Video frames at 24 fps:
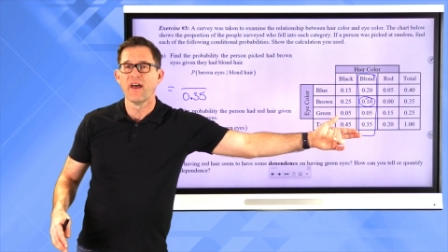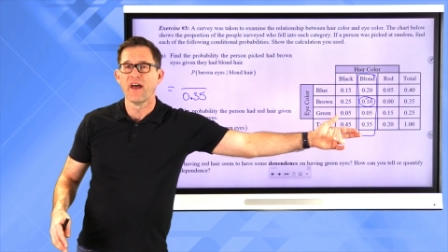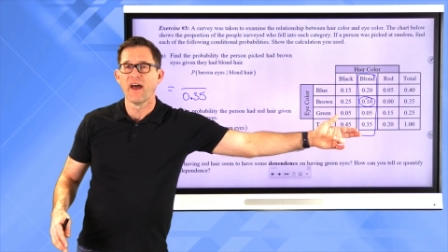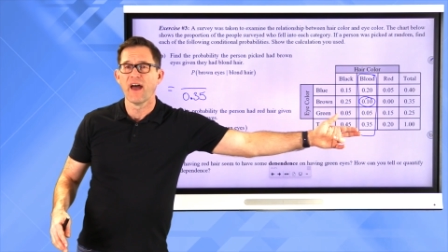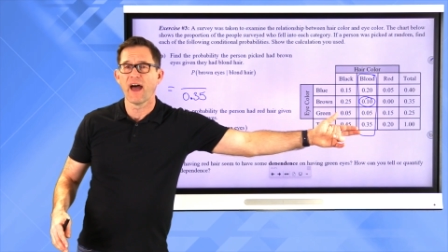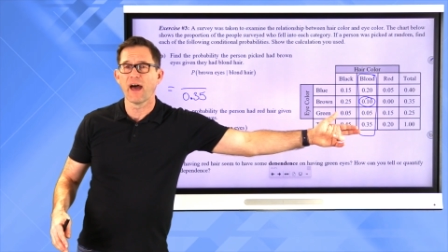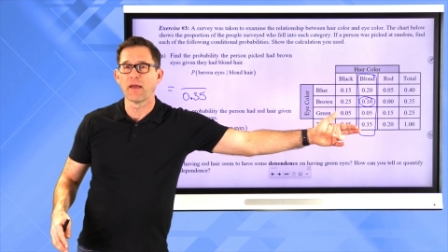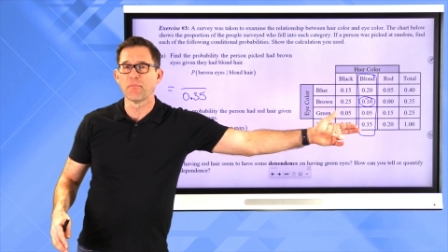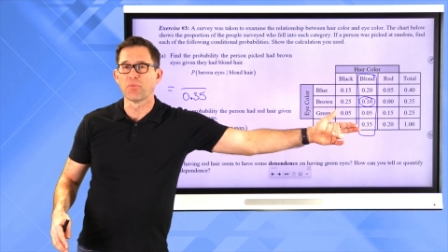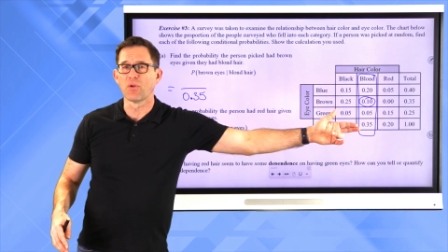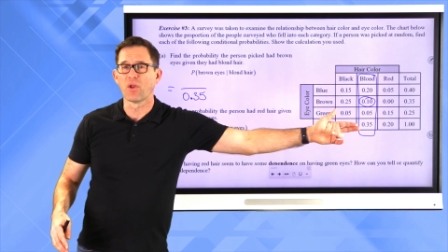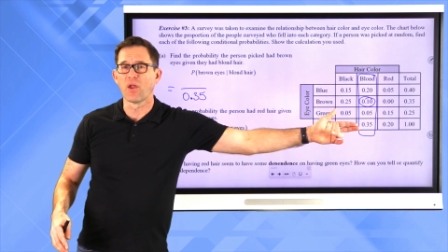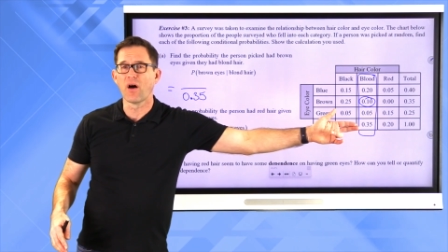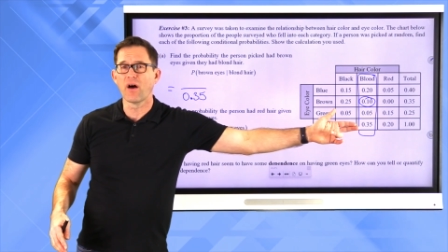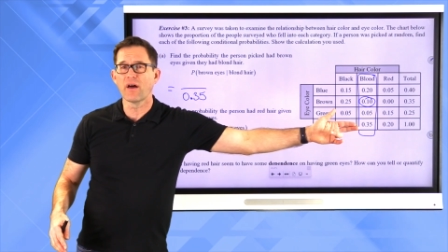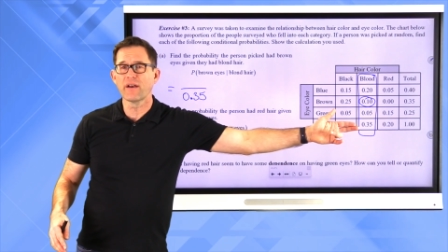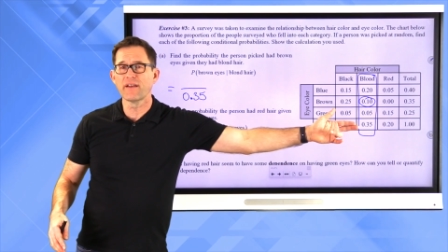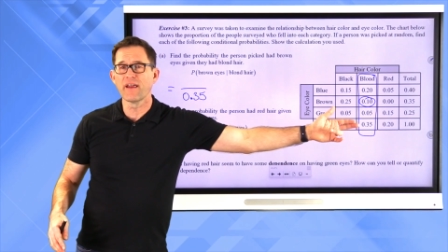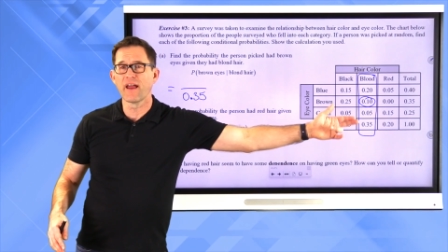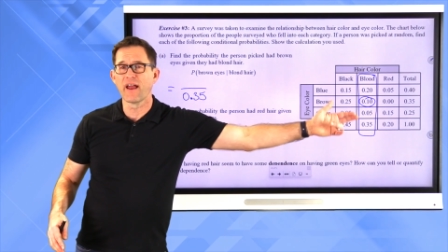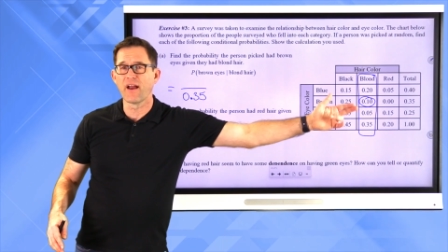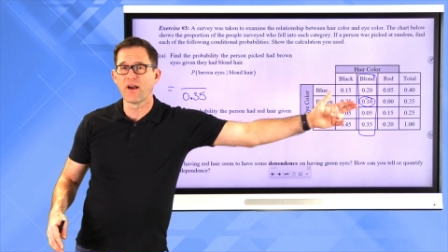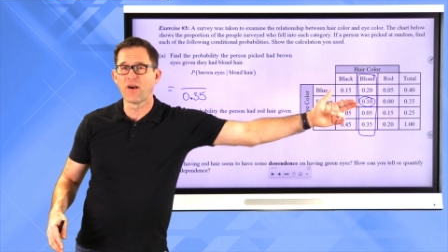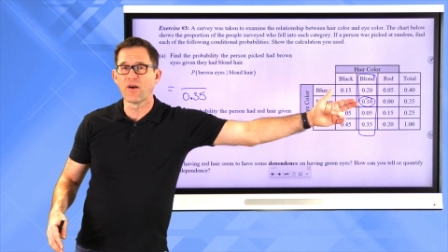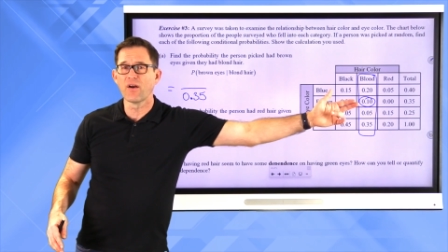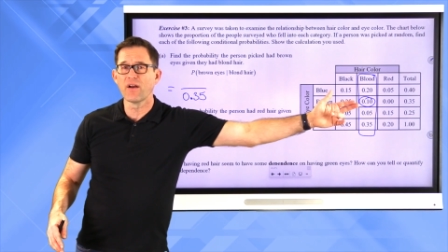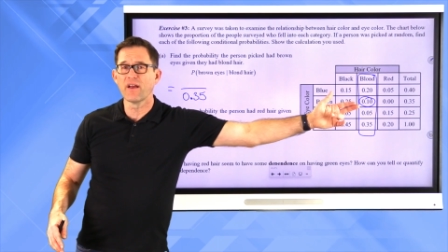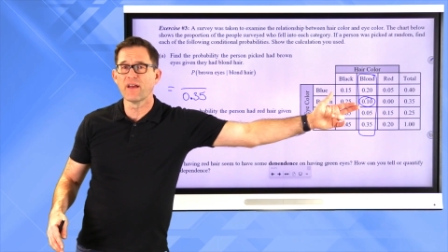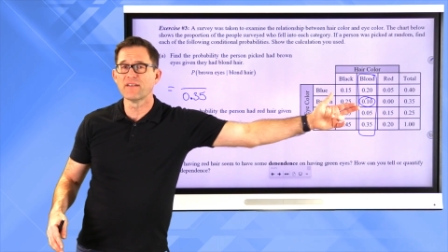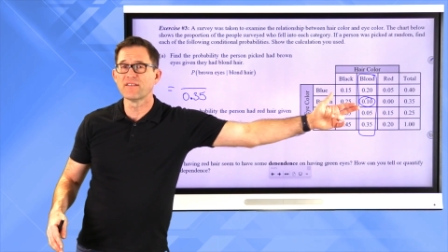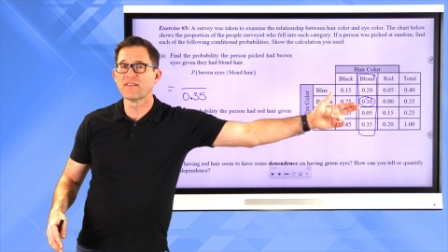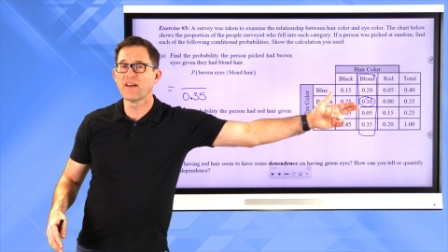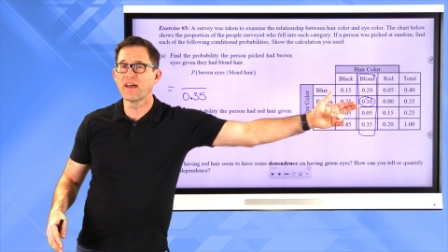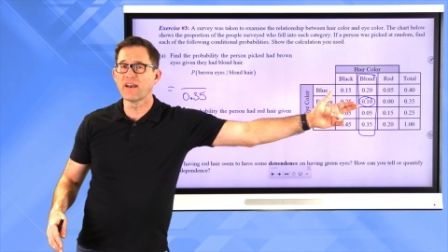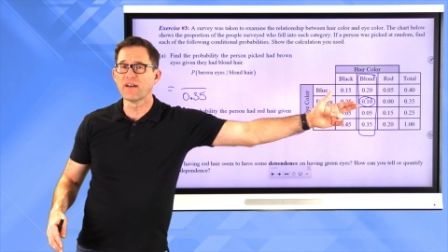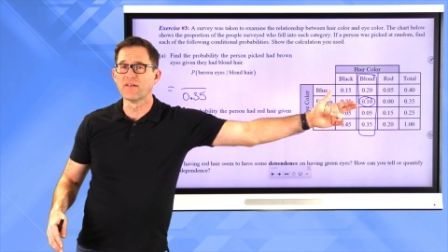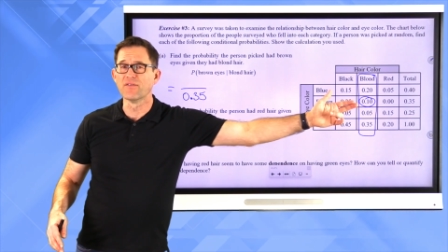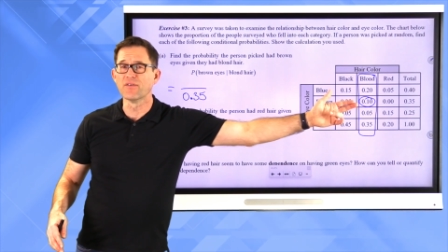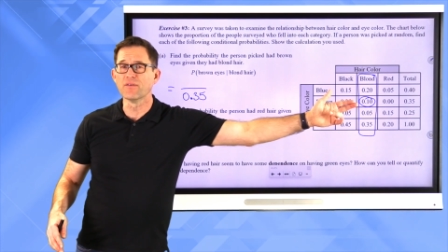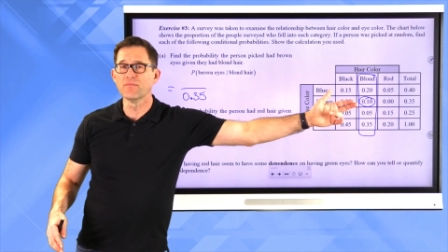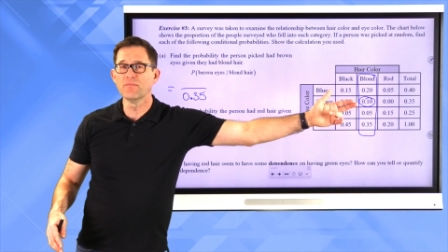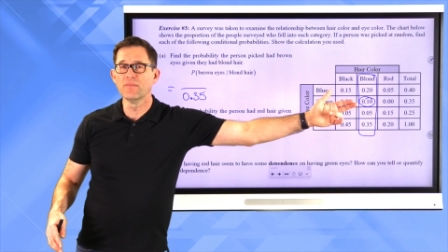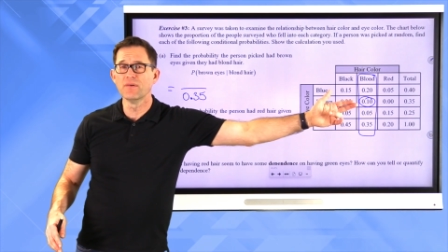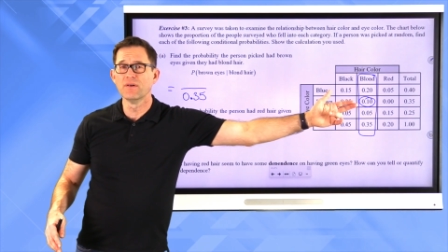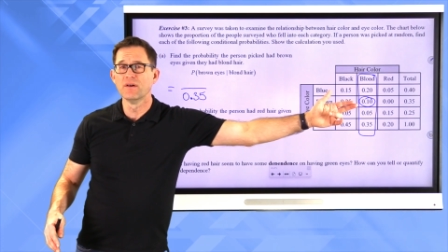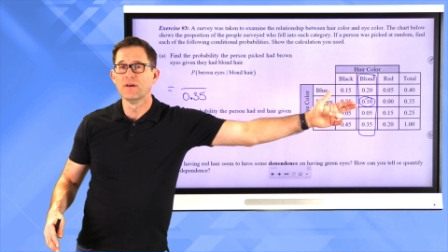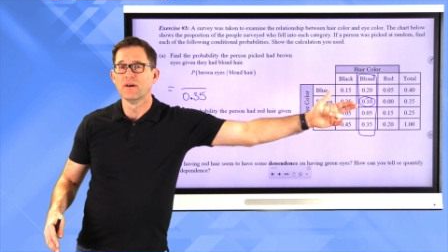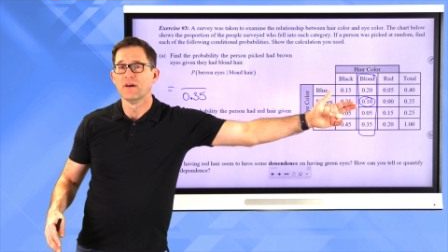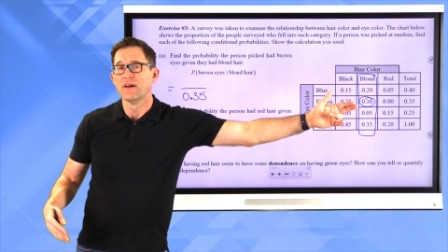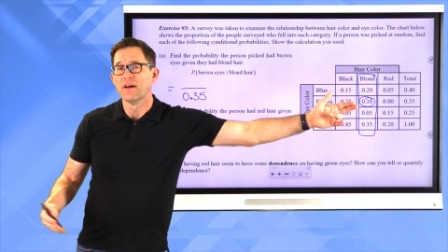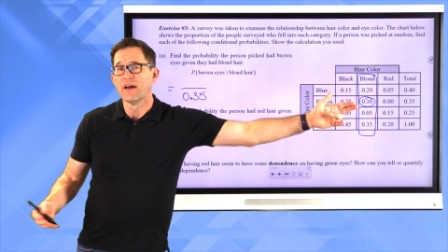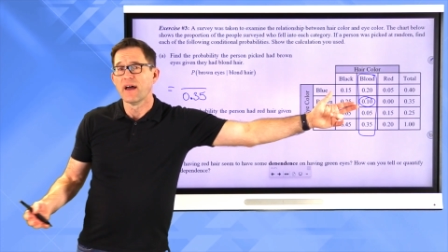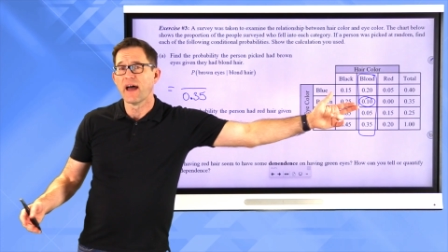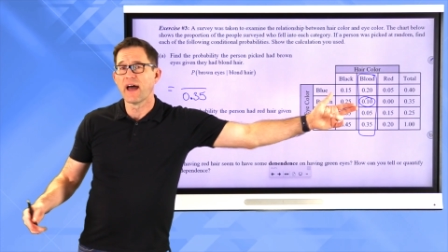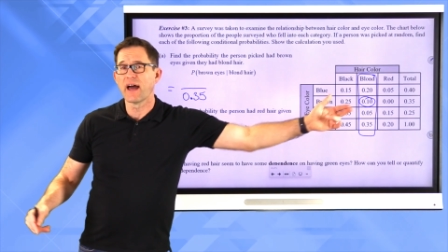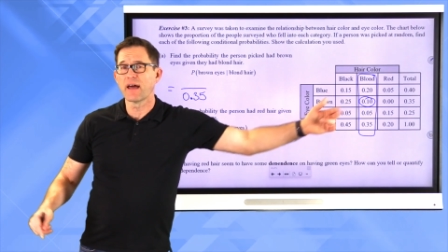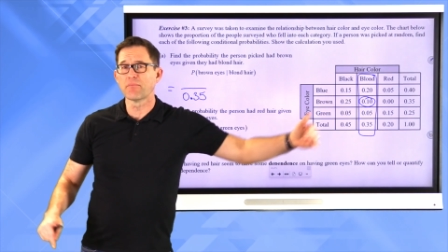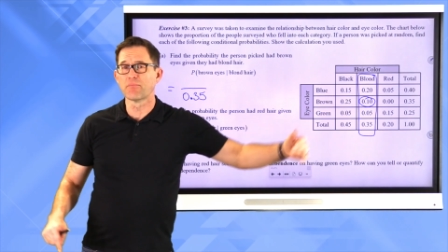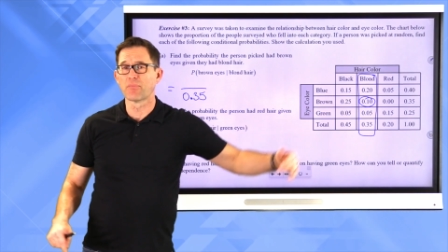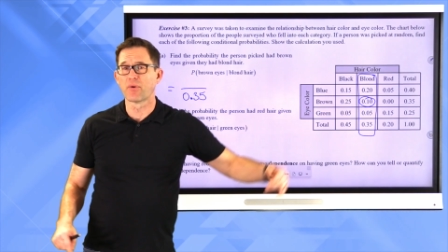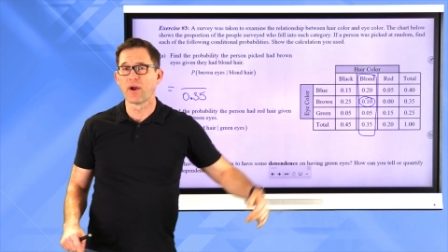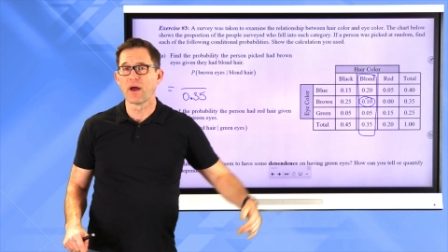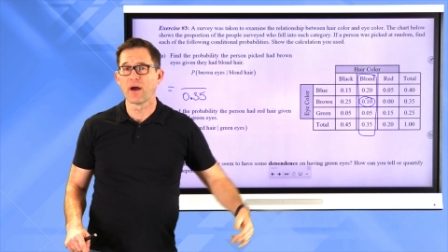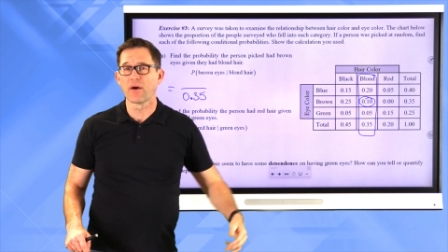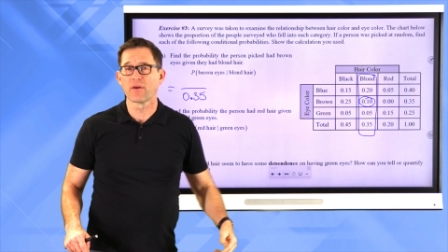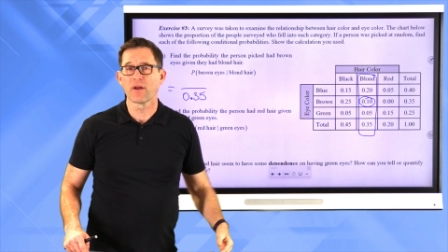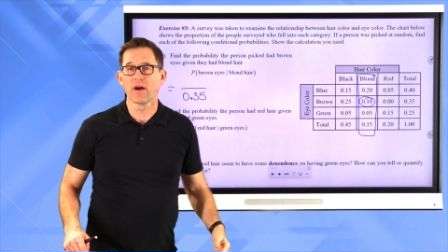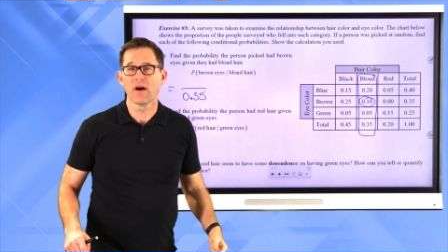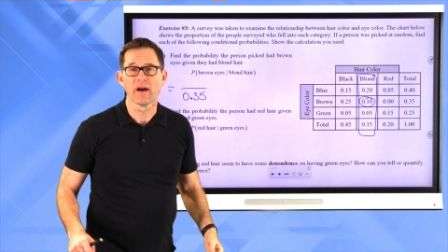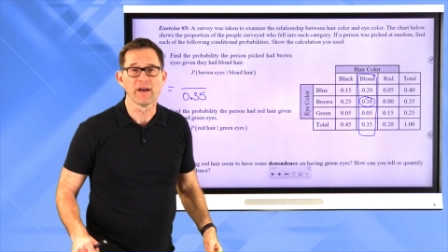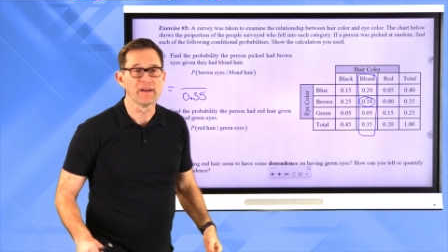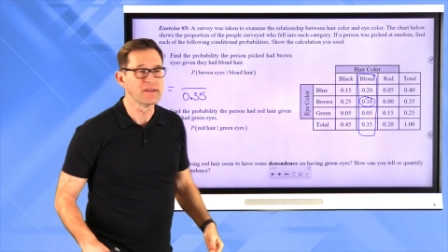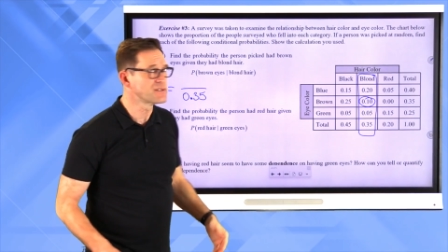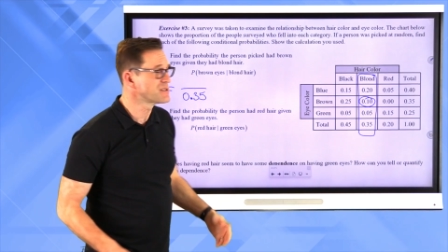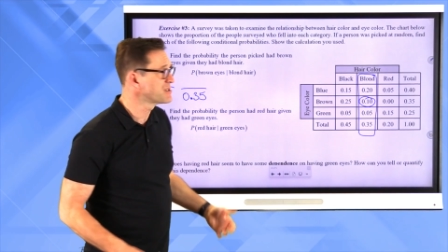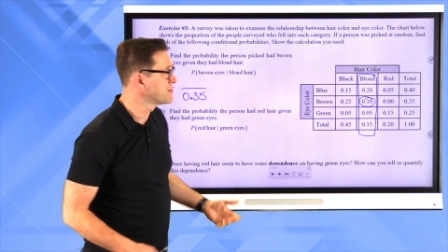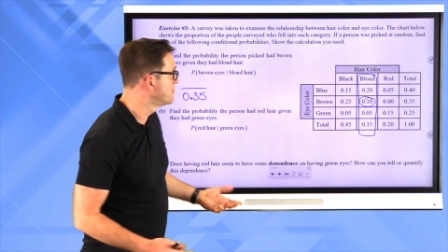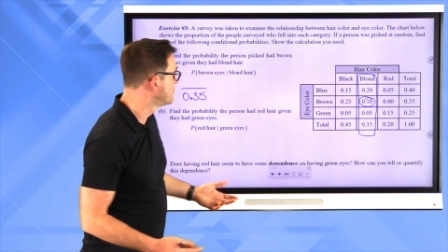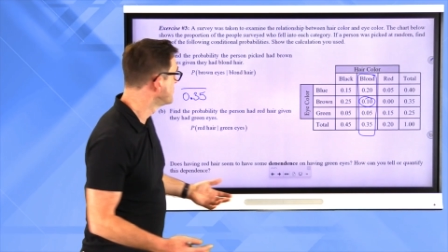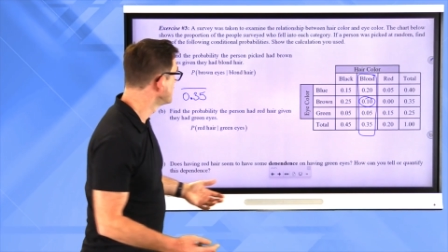had blonde hair, and 10 of them had brown eyes.